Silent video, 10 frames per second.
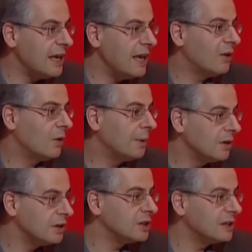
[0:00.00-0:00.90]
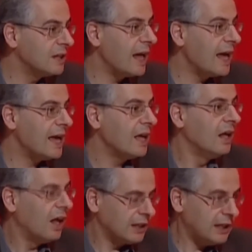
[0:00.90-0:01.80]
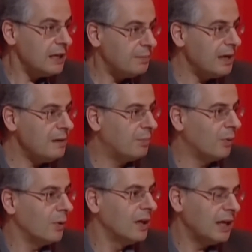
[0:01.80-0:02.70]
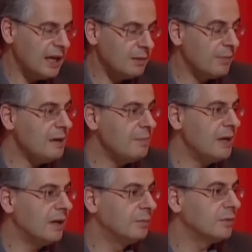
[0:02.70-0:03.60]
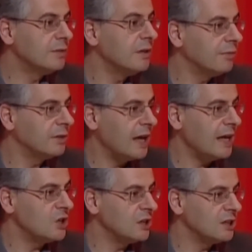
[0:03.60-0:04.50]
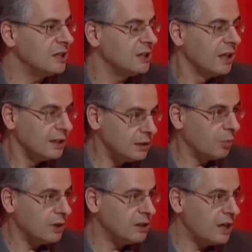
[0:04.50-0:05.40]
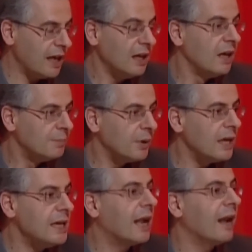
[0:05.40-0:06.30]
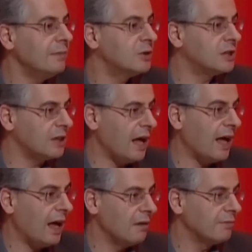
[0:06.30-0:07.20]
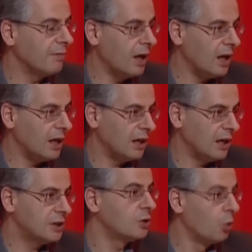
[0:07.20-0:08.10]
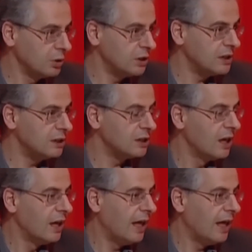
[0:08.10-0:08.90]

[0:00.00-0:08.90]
here, a person there, key people in maybe a number of different agencies. Mm. This is mm. what he's saying, but he claims to have uh, sources